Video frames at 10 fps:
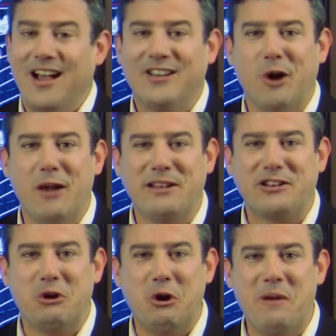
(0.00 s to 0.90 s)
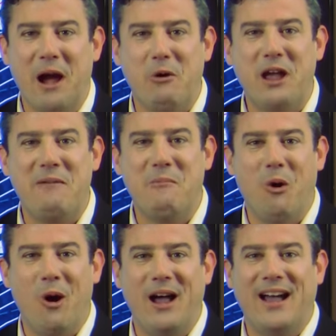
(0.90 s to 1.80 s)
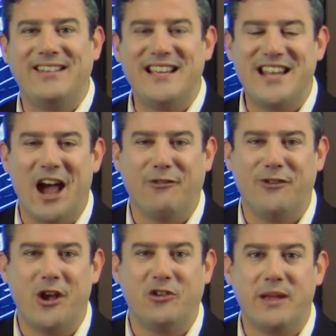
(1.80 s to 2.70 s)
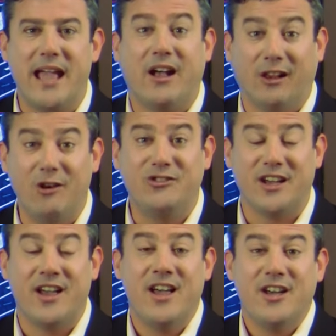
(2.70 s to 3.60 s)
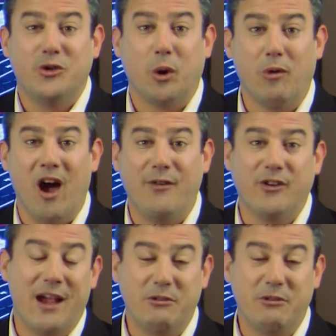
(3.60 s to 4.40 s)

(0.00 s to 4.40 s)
That's quite a bit to talk about. We'll get more detailed for you as we get closer to arrival day,